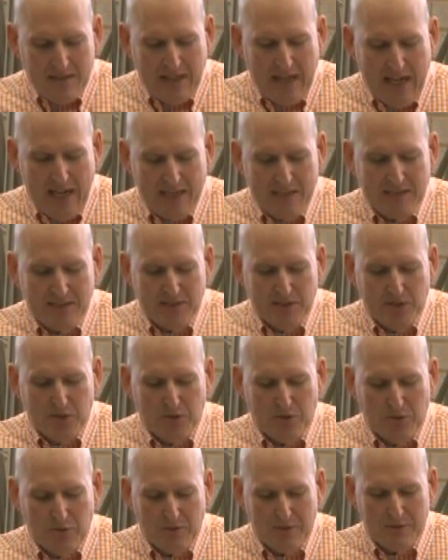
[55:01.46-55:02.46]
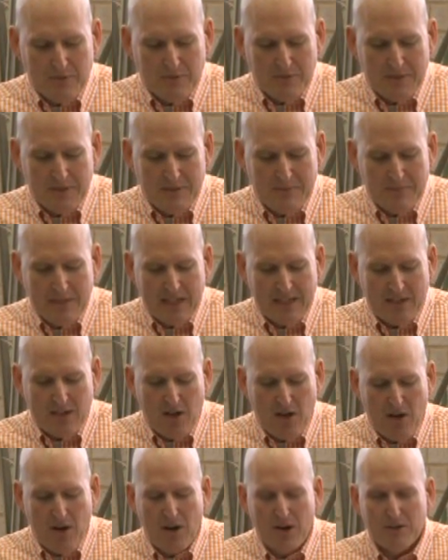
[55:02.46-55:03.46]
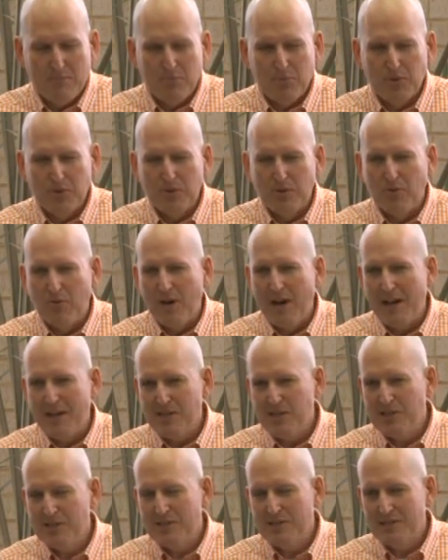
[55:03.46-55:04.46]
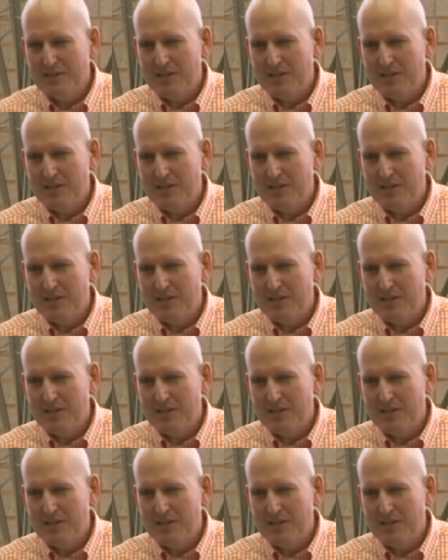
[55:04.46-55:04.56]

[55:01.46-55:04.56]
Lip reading: they had to make a hard, brutal race